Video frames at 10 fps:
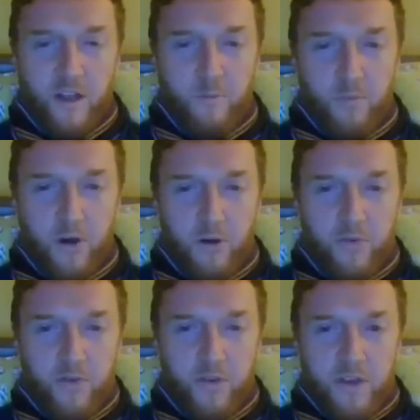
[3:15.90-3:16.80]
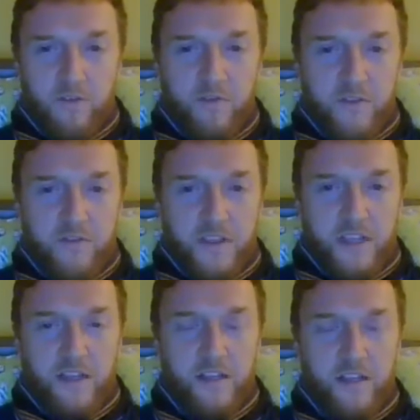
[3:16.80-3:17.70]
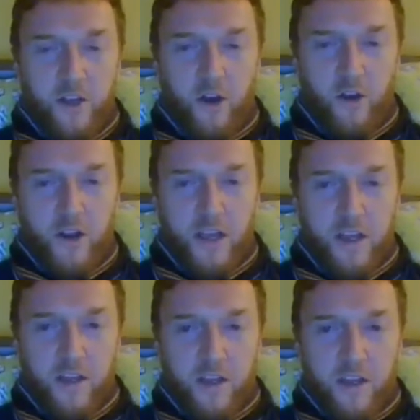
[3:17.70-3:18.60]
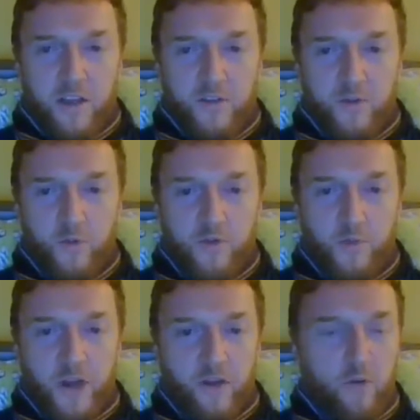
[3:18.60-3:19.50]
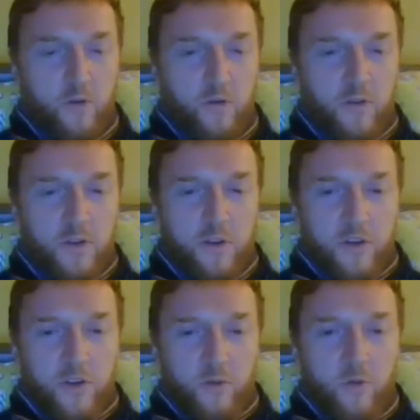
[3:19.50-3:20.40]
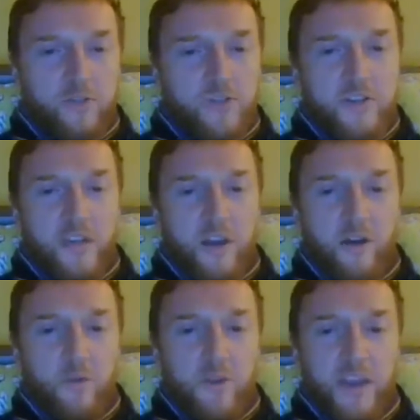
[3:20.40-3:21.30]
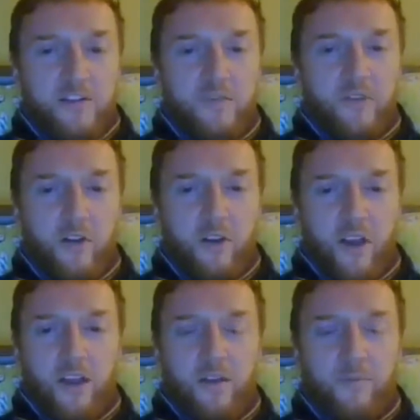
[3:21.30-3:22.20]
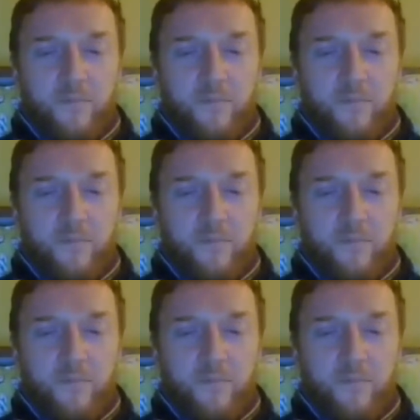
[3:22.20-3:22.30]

And Bob, 50, laconic, adored by all, watches her with a hint of longing.